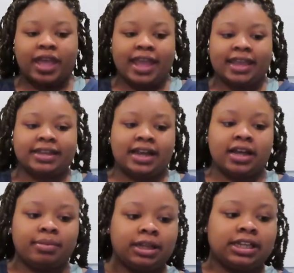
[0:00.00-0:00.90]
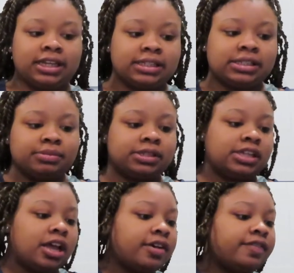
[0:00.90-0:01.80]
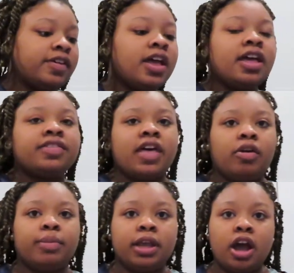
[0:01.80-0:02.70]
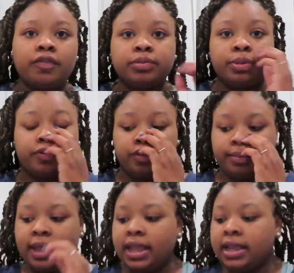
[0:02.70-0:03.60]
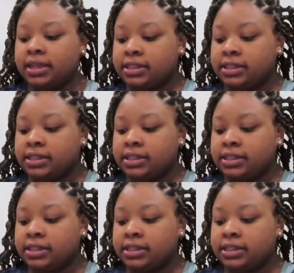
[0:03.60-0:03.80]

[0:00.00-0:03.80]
And um, I needed some stuff that will be comfortable for me.